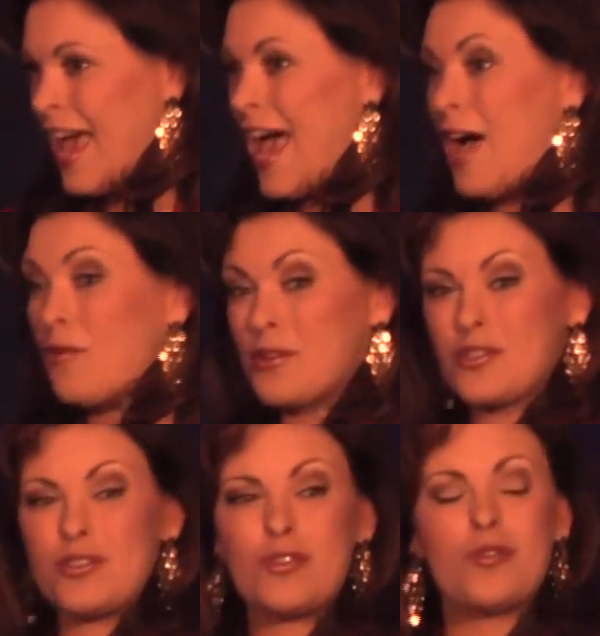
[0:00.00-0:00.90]
Our
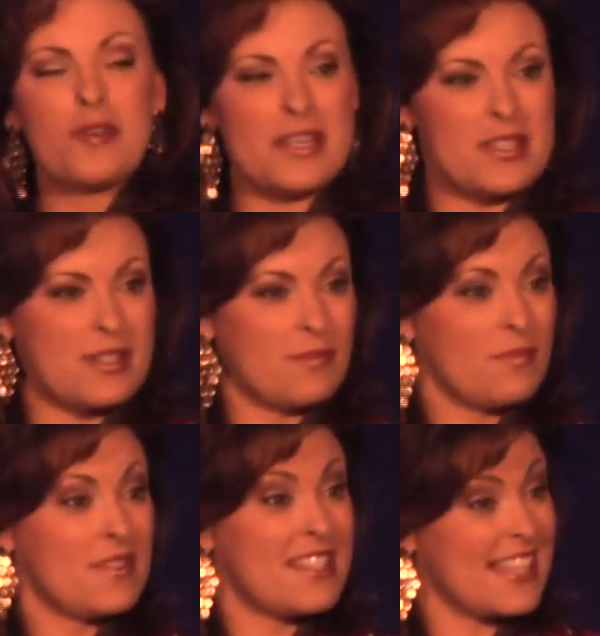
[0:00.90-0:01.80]
stories
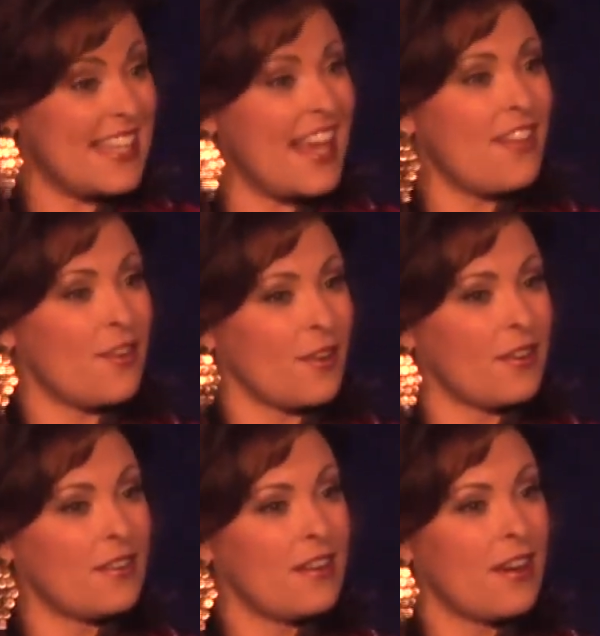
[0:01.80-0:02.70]
together
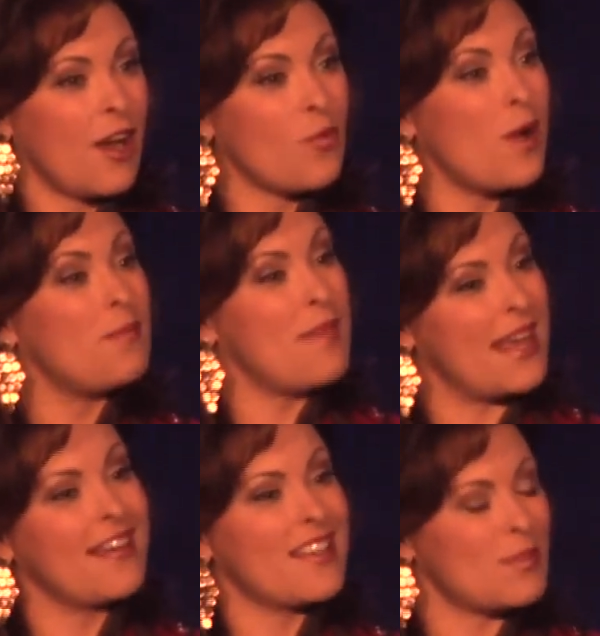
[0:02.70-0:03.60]
are what
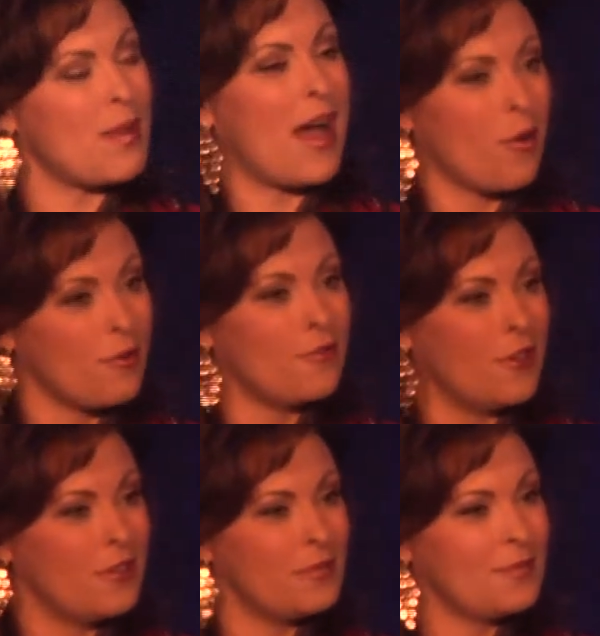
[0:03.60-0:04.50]
make us
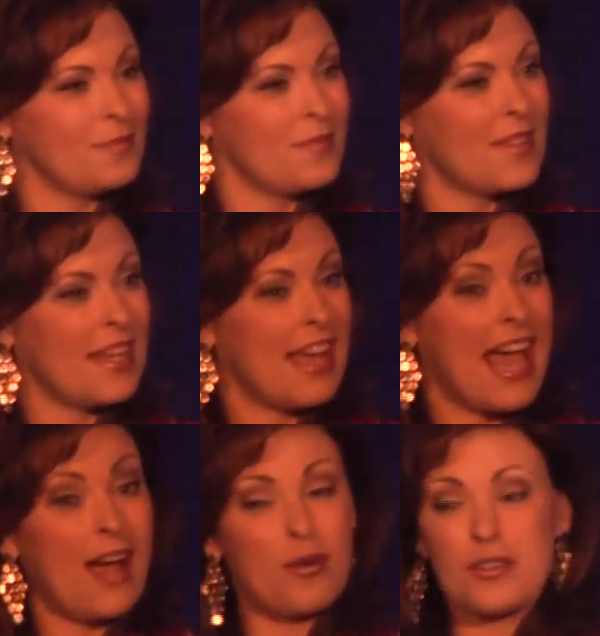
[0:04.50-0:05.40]
powerful.
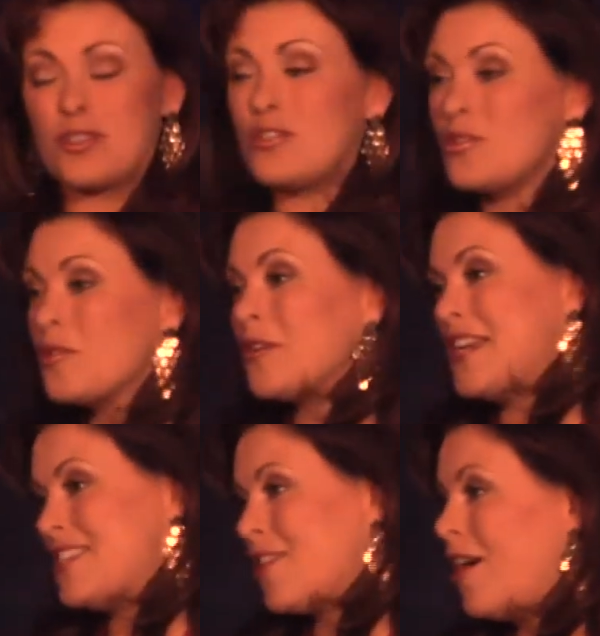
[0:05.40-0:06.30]
Our
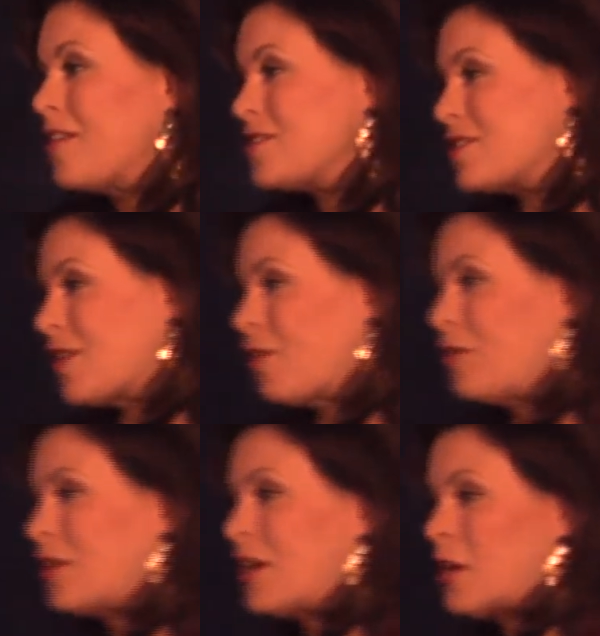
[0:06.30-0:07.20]
stories also,
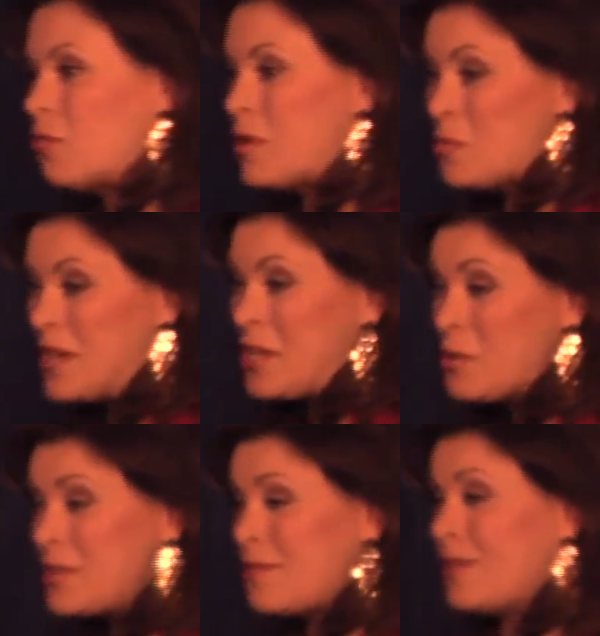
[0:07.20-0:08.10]
when we
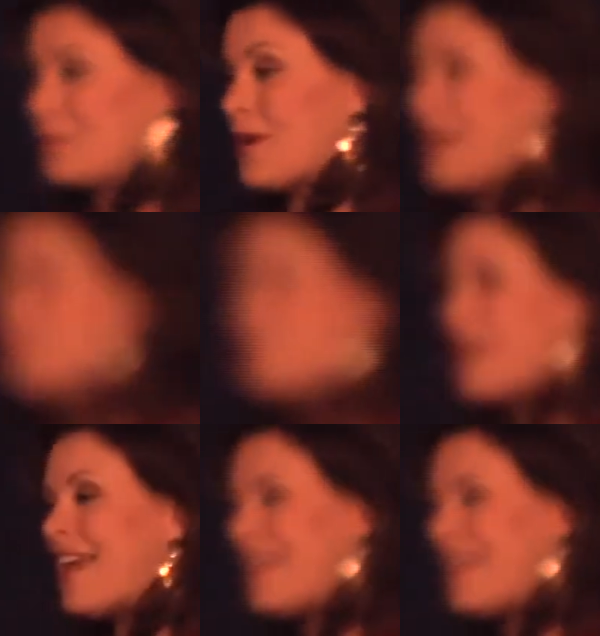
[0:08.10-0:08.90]
use them the right way,